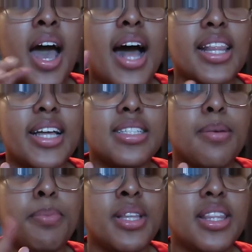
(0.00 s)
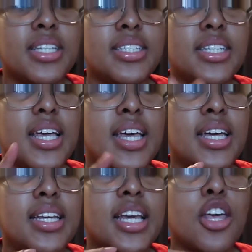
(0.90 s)
I like to put this
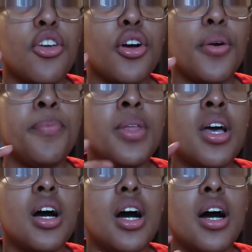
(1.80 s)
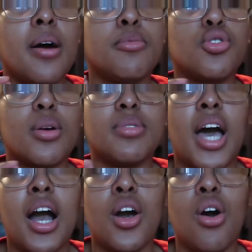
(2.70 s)
in either shrimp
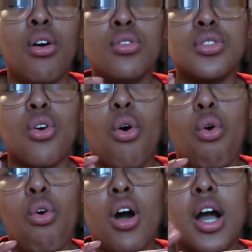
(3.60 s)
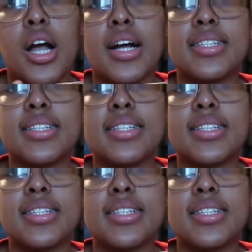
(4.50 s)
tacos or